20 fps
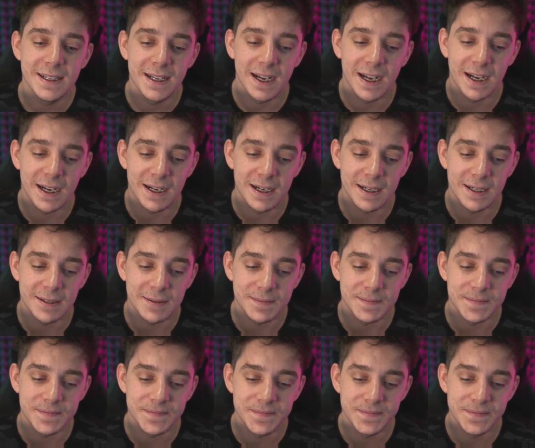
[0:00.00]

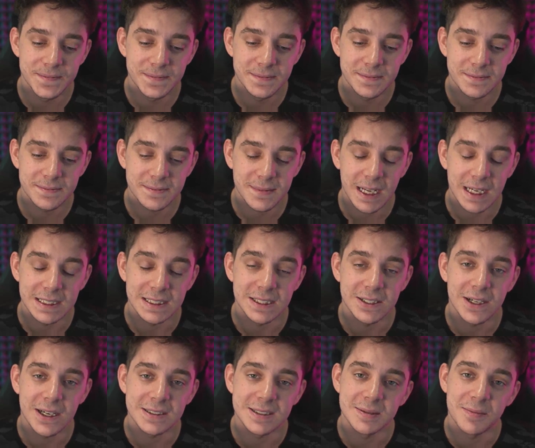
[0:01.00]
Um, I'll see
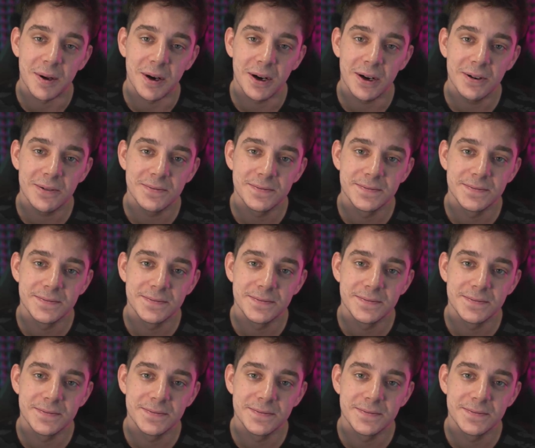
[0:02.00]
you guys tomorrow.